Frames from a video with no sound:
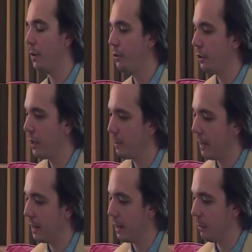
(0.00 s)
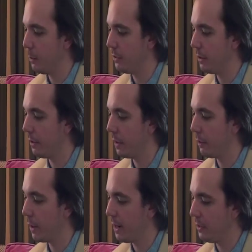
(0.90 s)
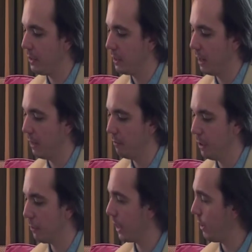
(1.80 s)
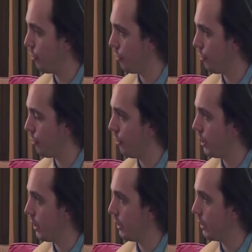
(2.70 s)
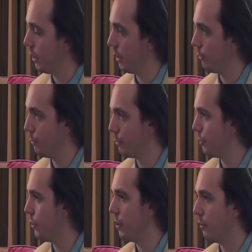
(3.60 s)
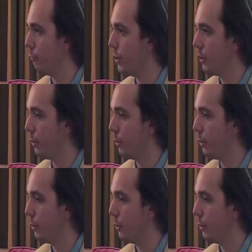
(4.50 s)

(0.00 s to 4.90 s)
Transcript: you talk about, was there a great deal of location shooting, shooting on